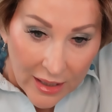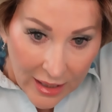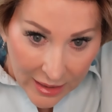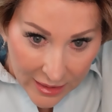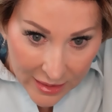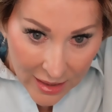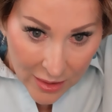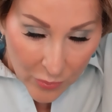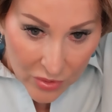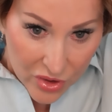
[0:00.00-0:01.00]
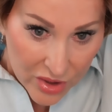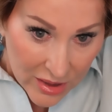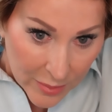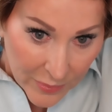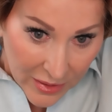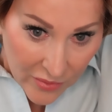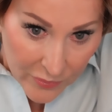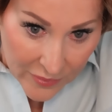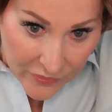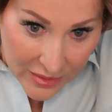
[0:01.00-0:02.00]
and I will just clip it
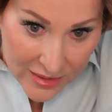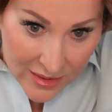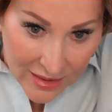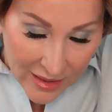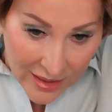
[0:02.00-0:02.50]
off my face